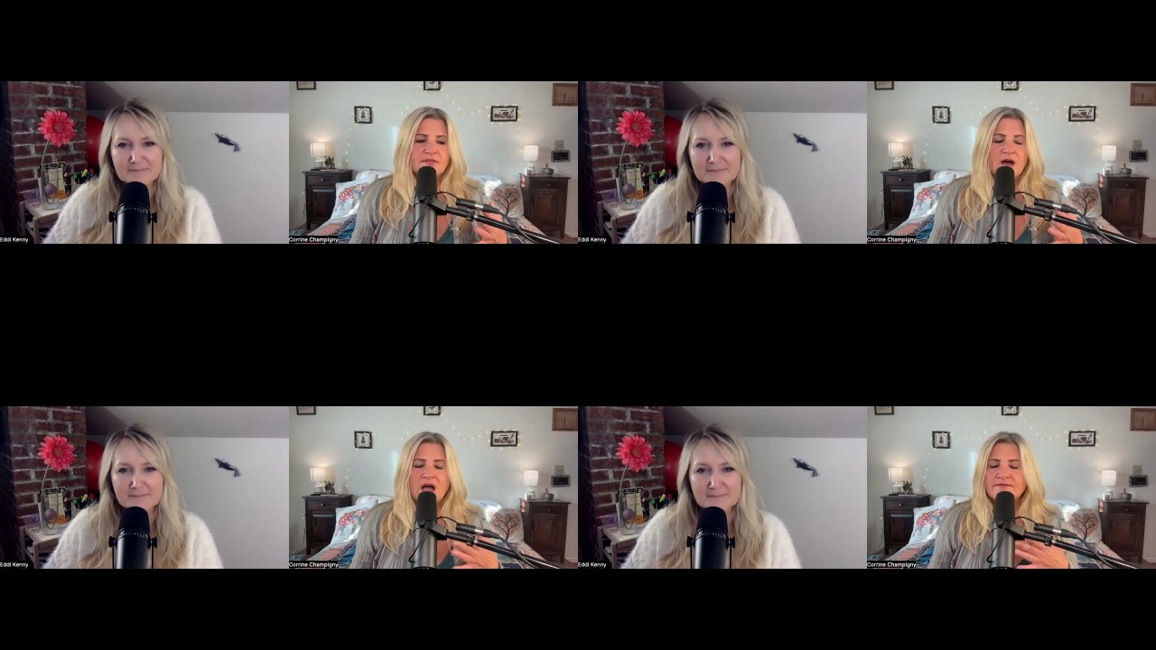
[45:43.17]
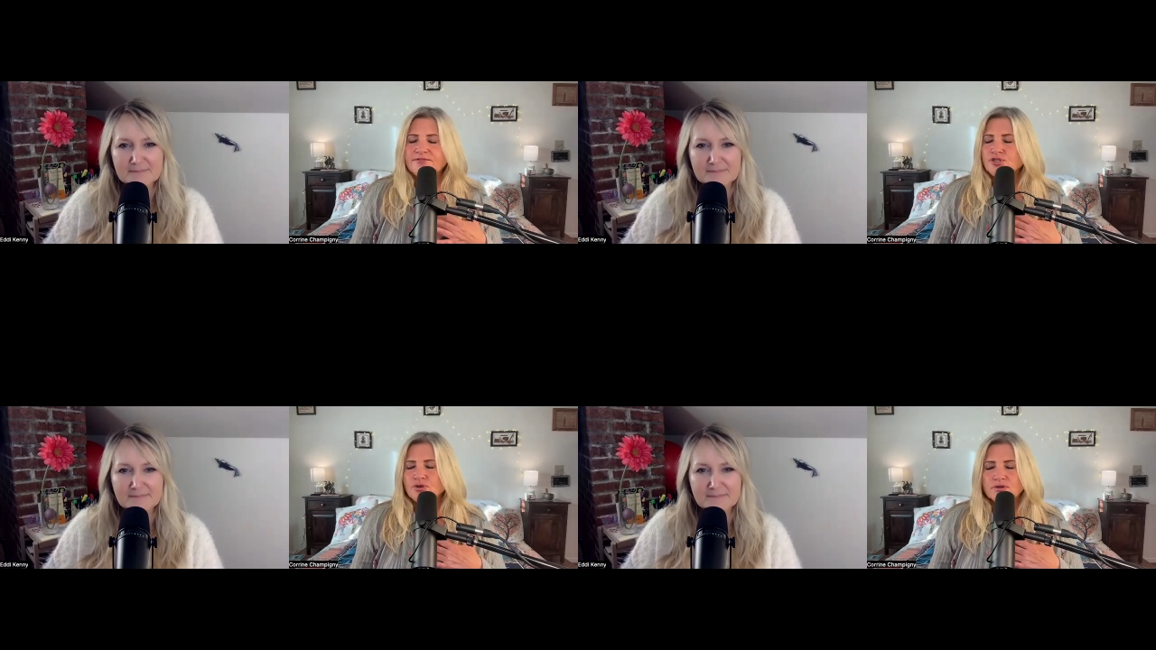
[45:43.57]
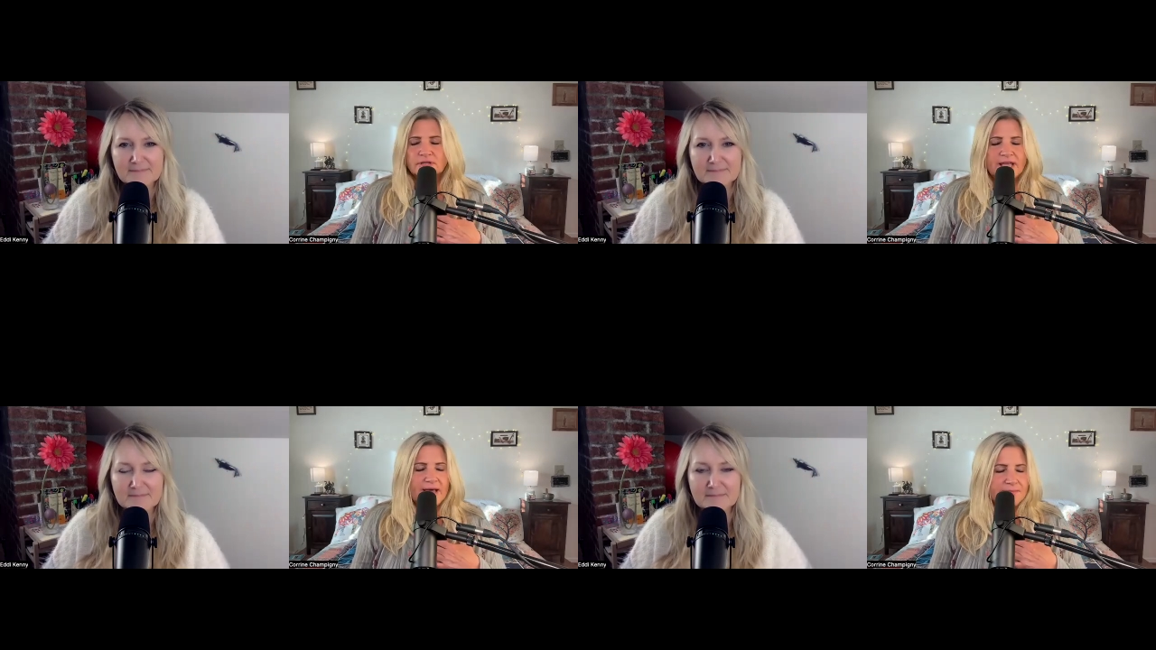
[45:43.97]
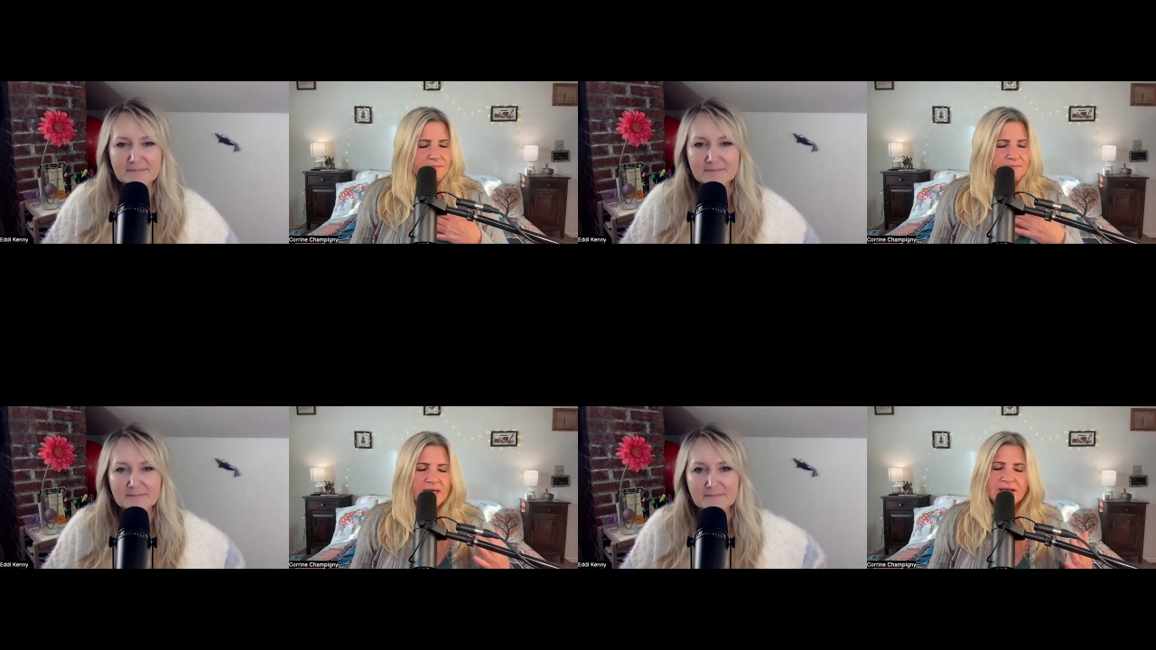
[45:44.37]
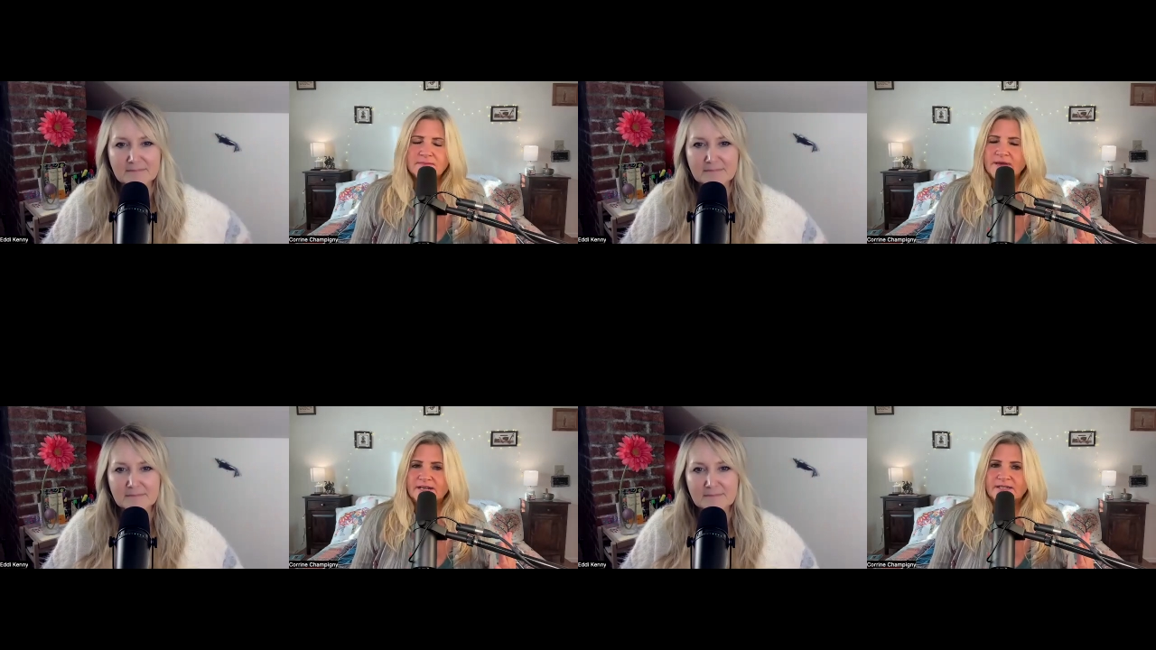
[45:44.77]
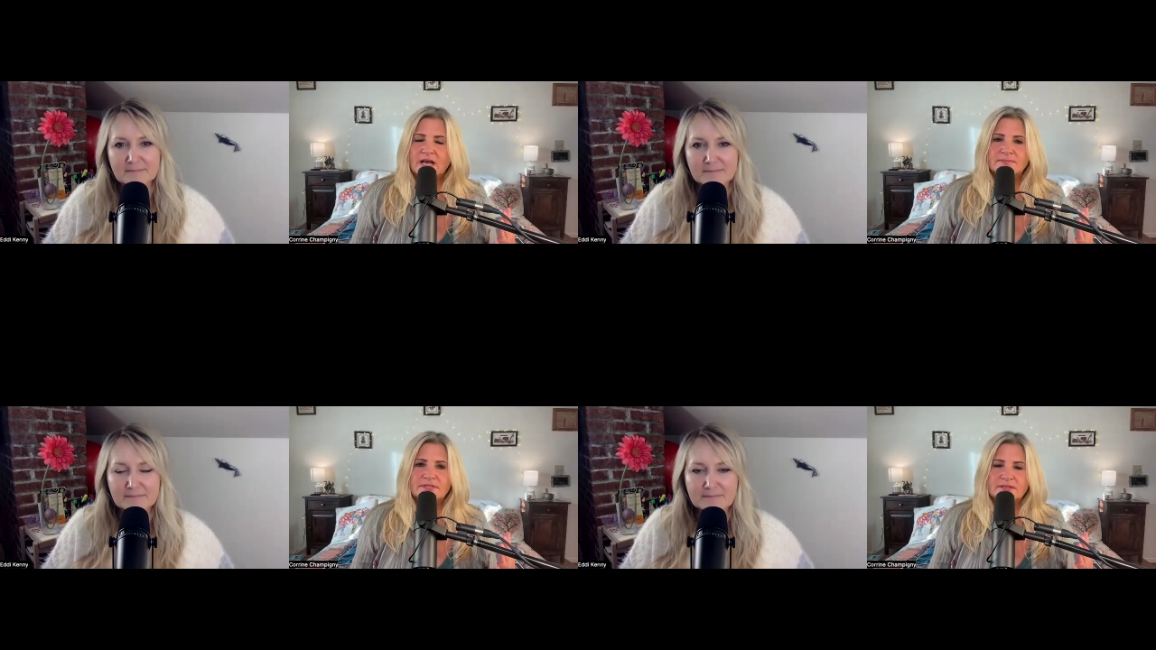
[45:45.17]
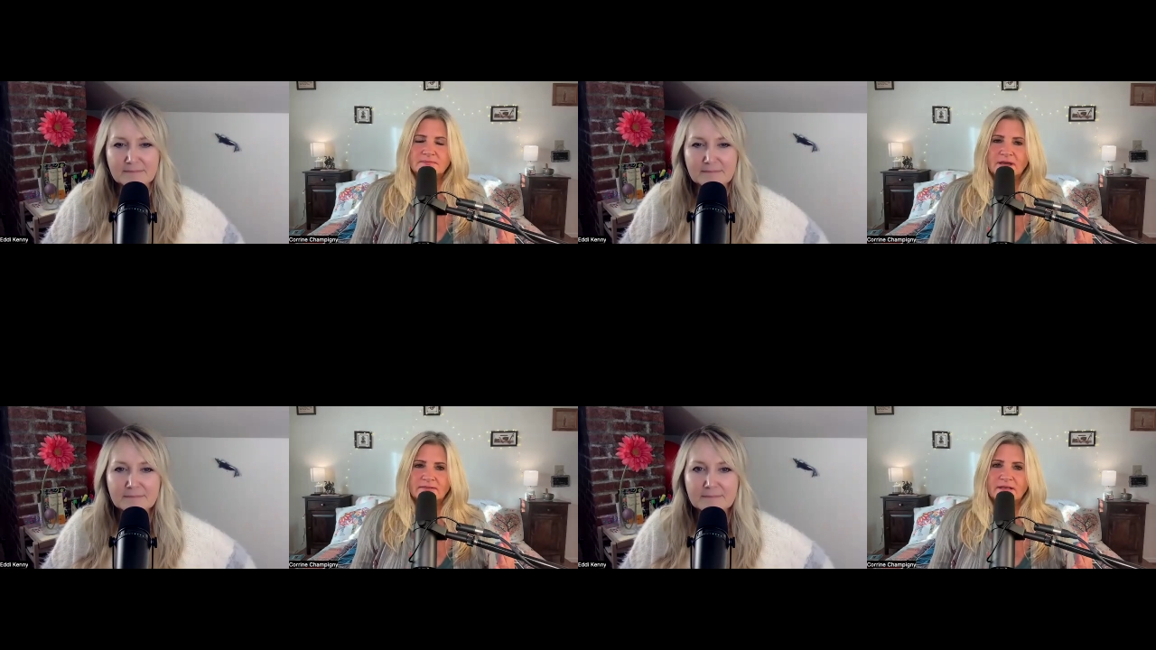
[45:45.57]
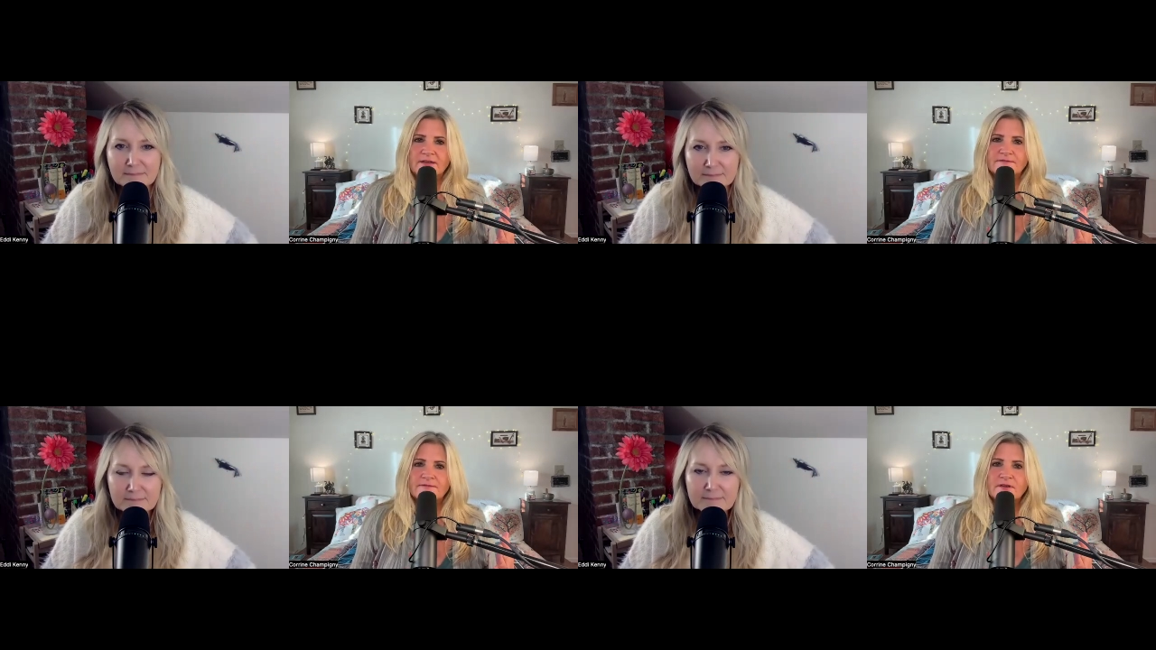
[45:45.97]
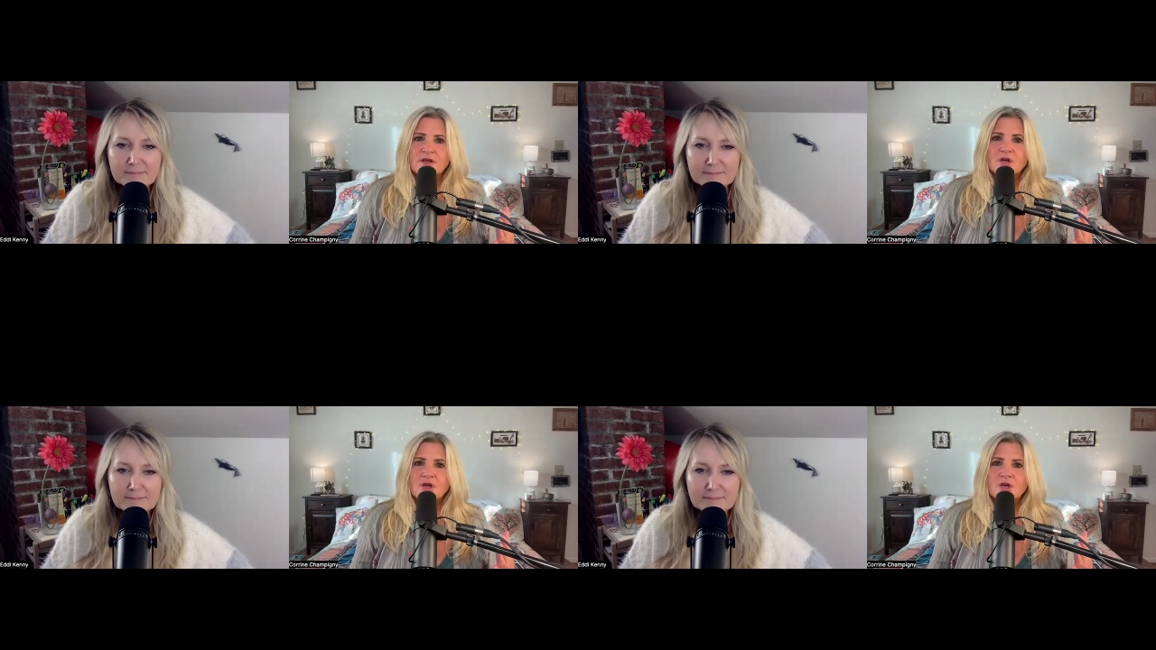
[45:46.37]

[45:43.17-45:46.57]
Speaker 1: I've certainly had many, many times in my life